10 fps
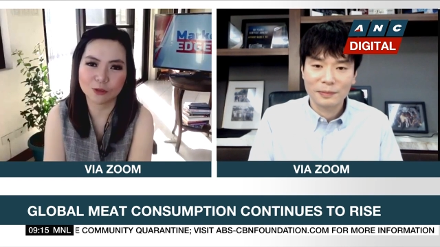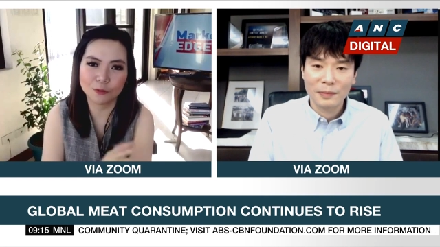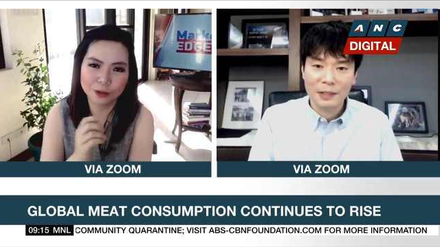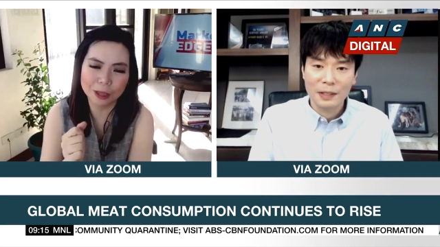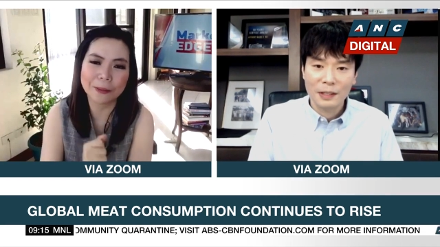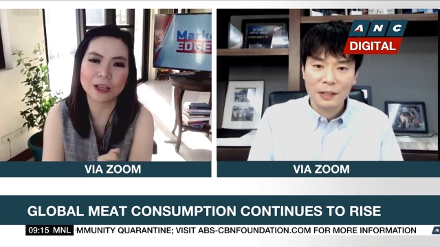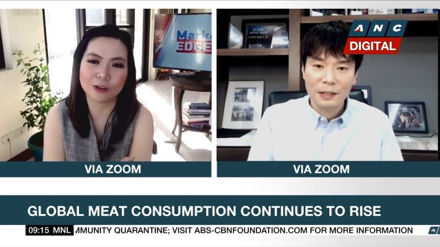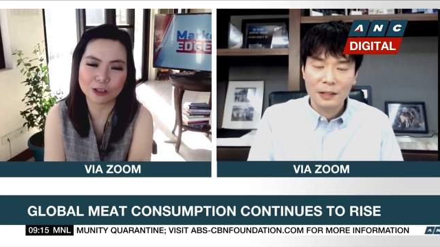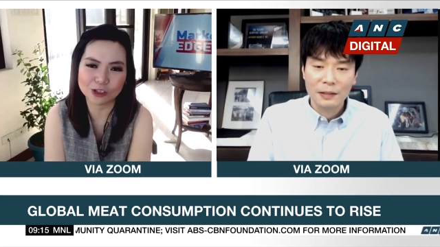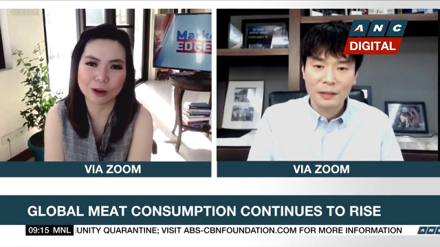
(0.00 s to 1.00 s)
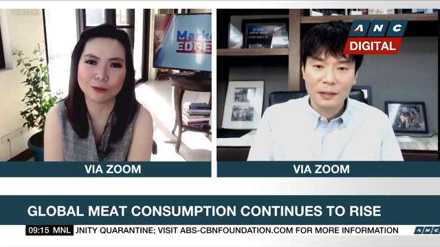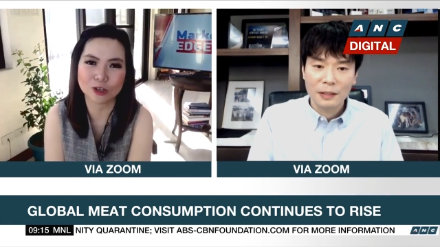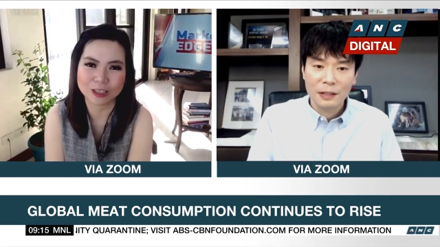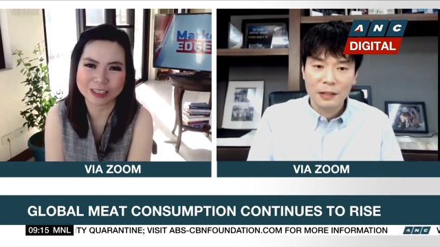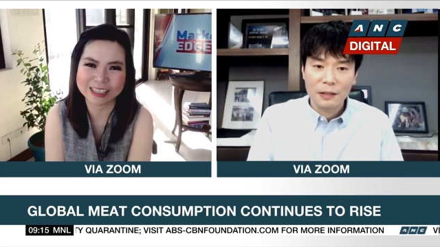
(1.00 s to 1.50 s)
Speaker 1: for Filipino consumption?
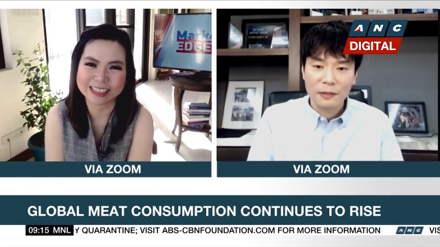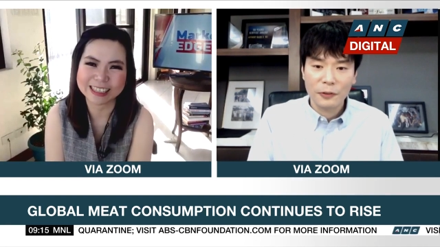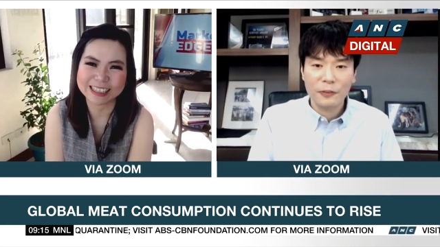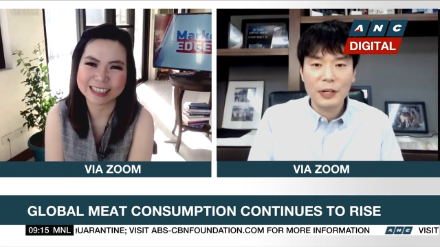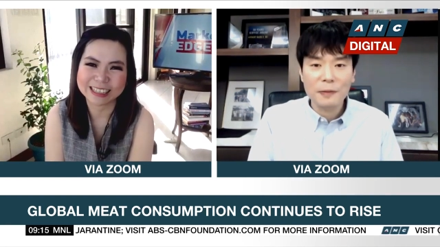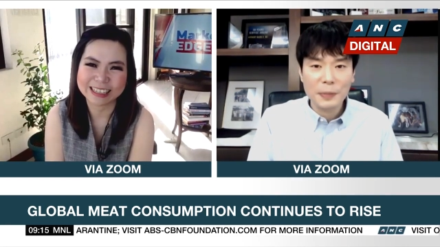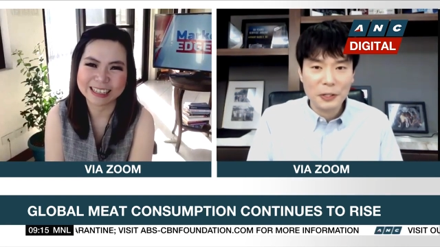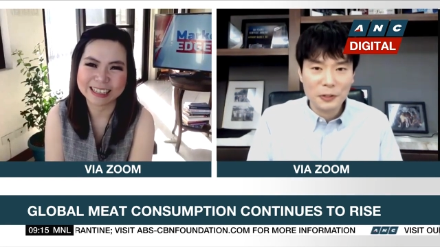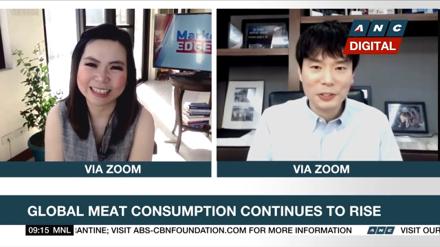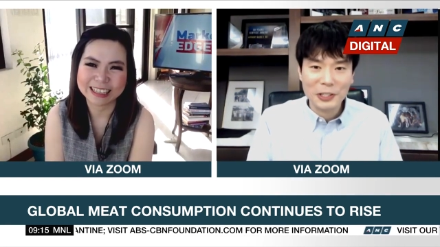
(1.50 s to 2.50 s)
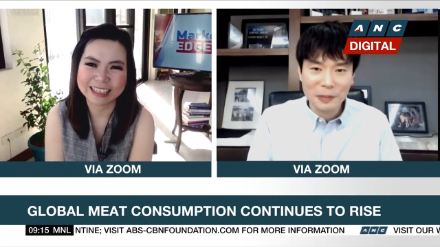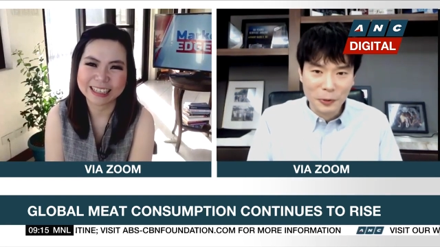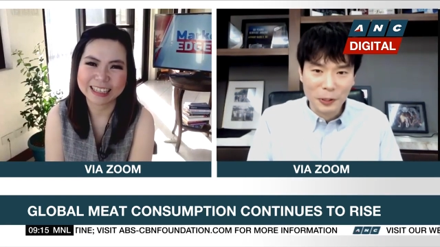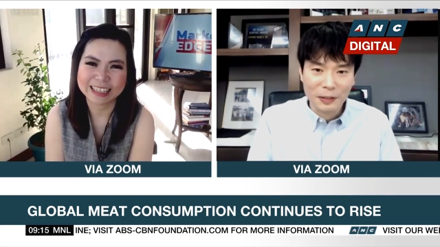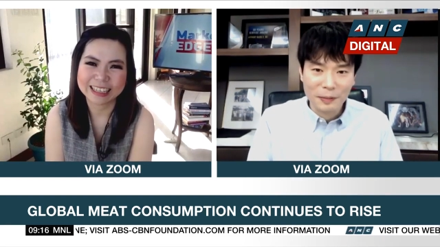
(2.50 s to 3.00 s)
Speaker 2: For Filipino, it's still
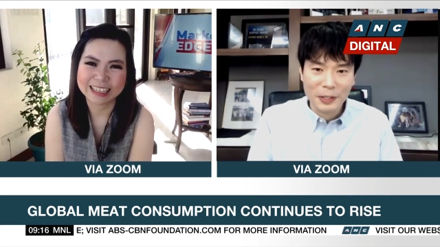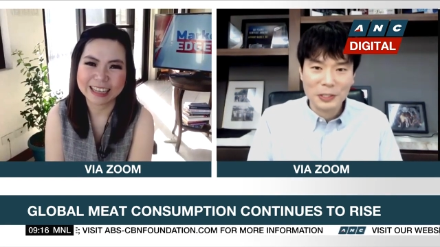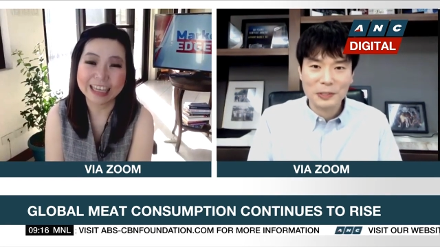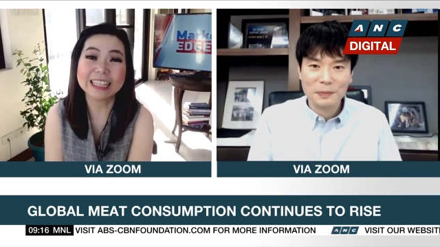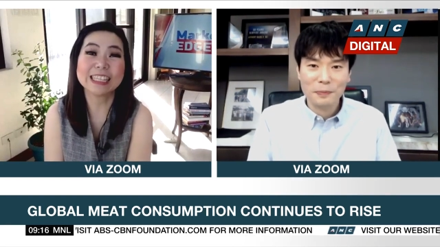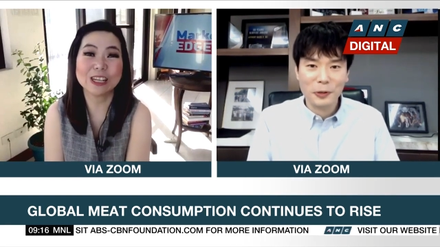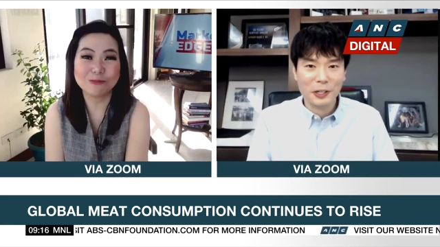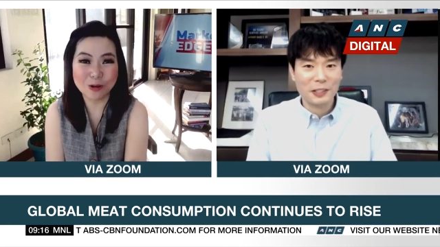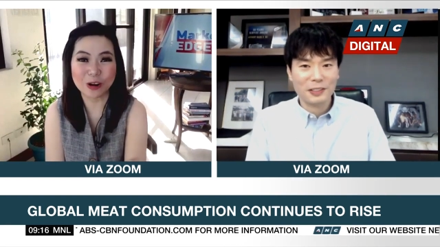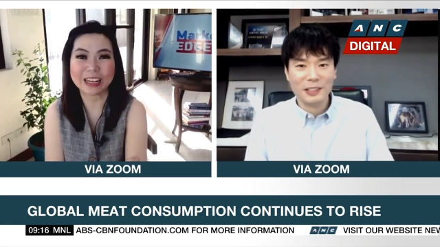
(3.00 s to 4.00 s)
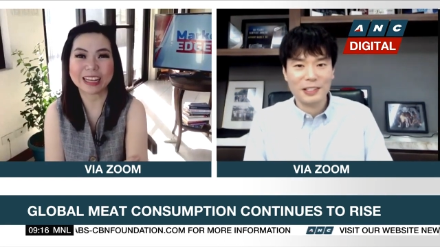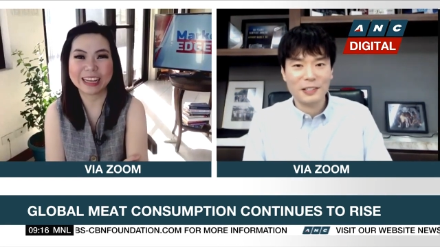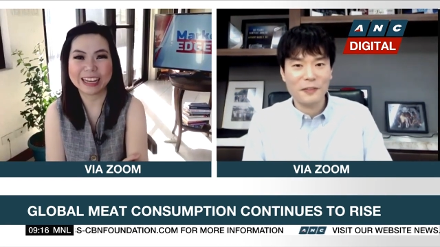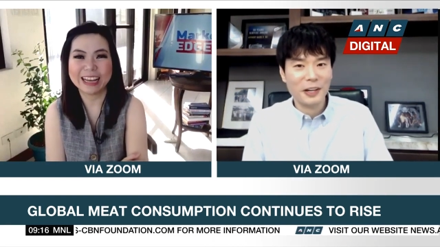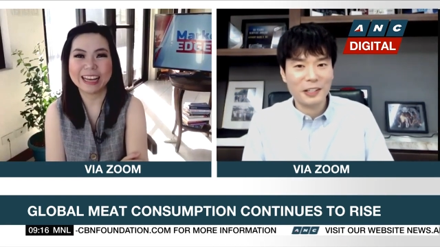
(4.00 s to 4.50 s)
pork because it's pork, is, pork. is a
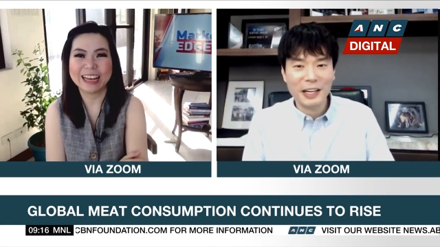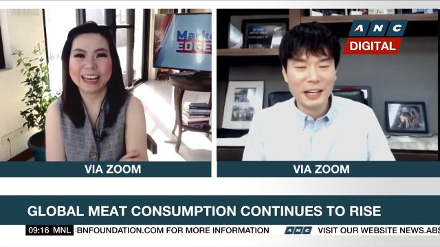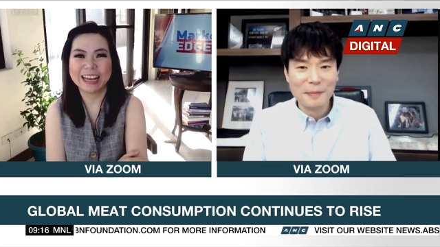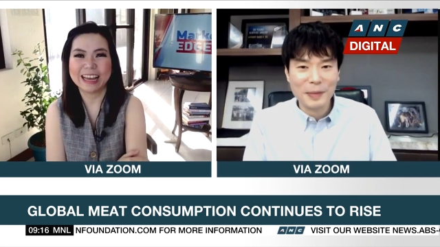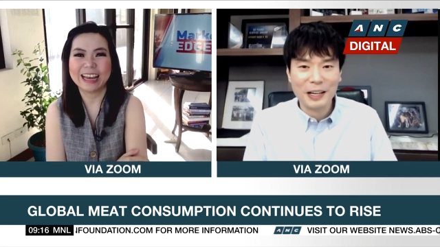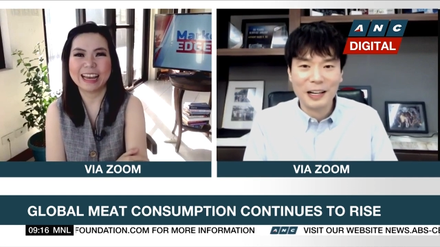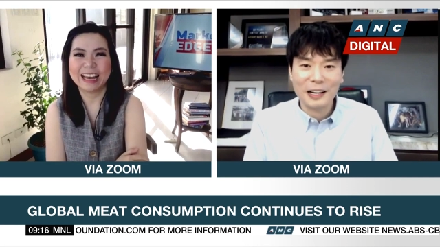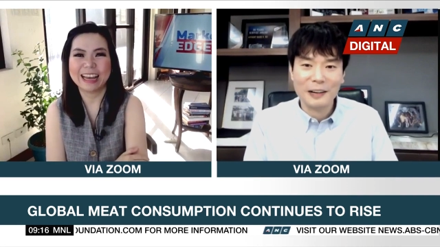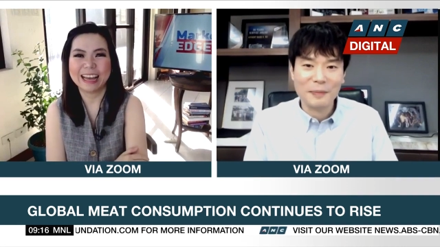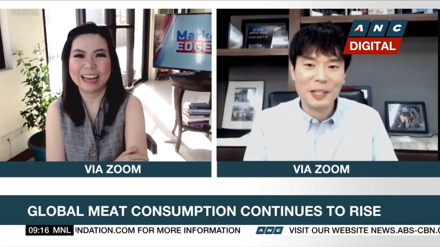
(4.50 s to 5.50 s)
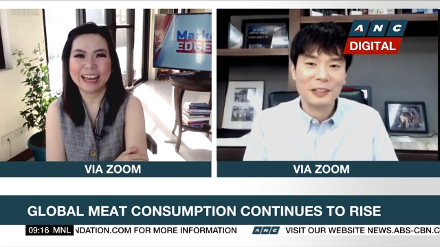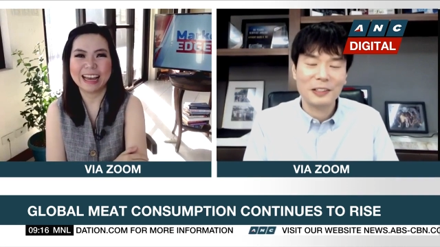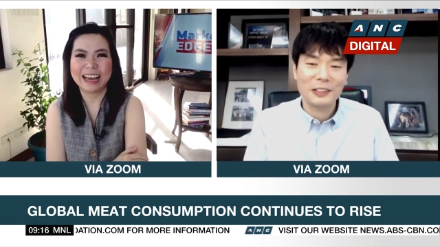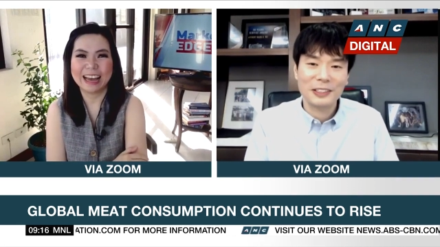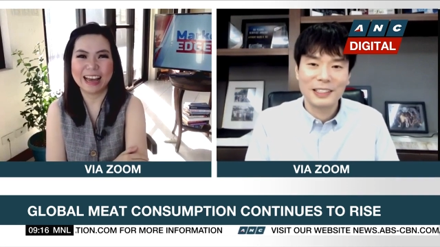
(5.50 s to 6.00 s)
very dynamic uh, meat.
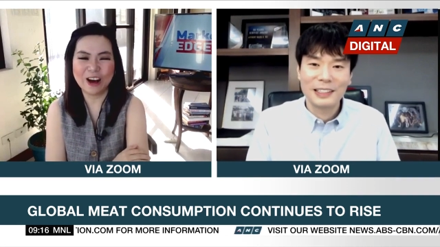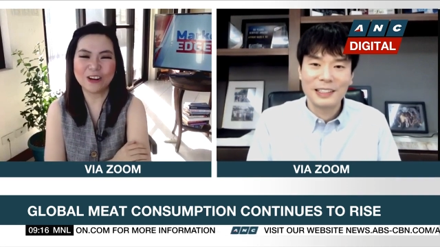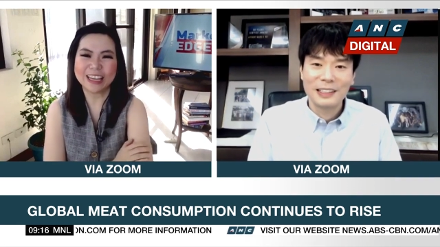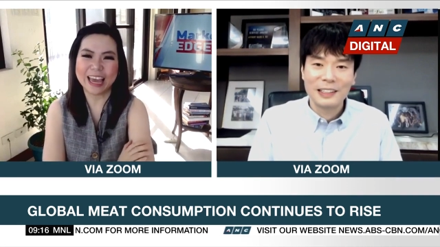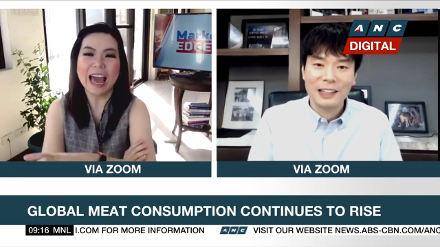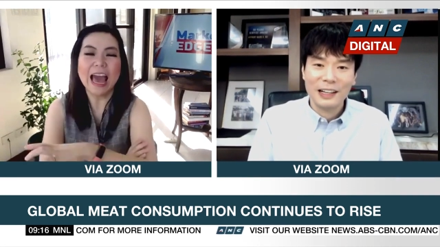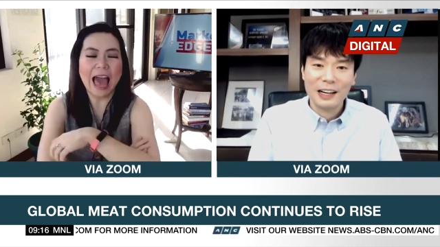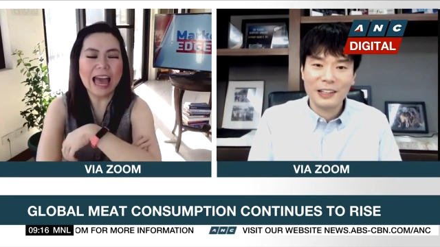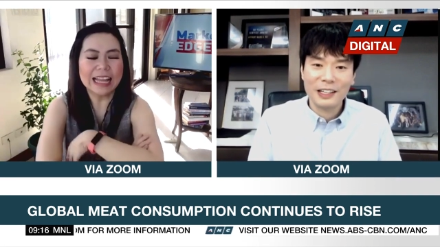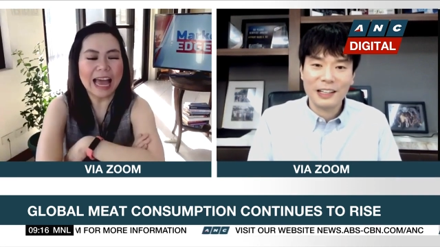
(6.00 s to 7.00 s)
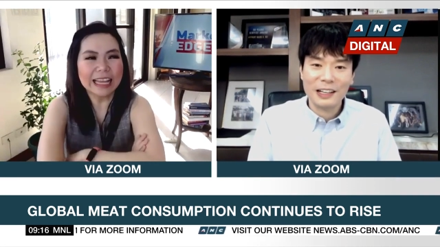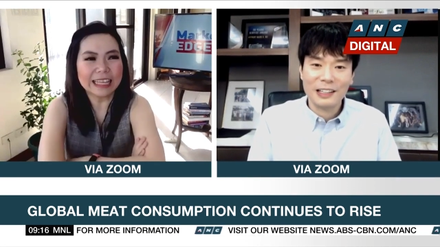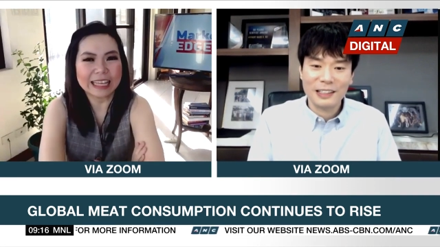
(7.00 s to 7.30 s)
Speaker 1: Okay, and, and, and, and